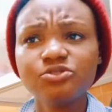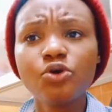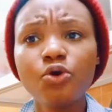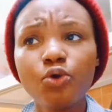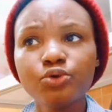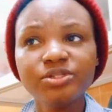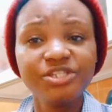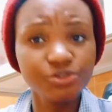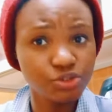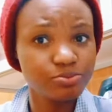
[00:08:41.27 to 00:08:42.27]
though
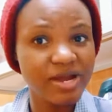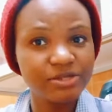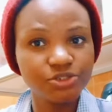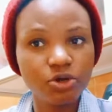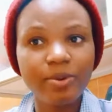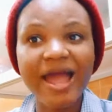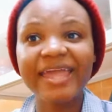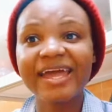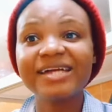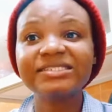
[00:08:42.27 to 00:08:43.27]
due to my job I
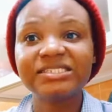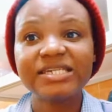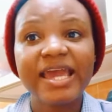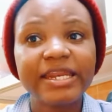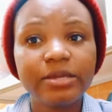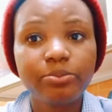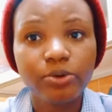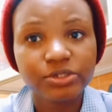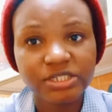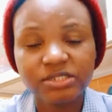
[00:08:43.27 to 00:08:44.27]
can't see
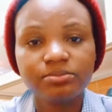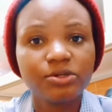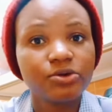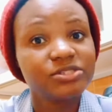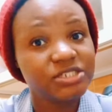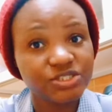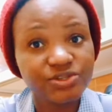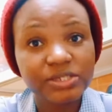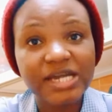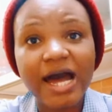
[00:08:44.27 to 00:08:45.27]
anybody because it's
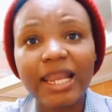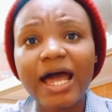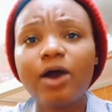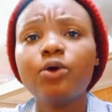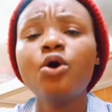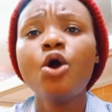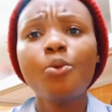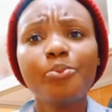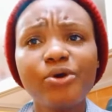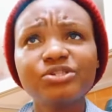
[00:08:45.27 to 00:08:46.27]
not allowed,
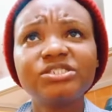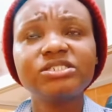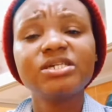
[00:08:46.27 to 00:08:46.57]
but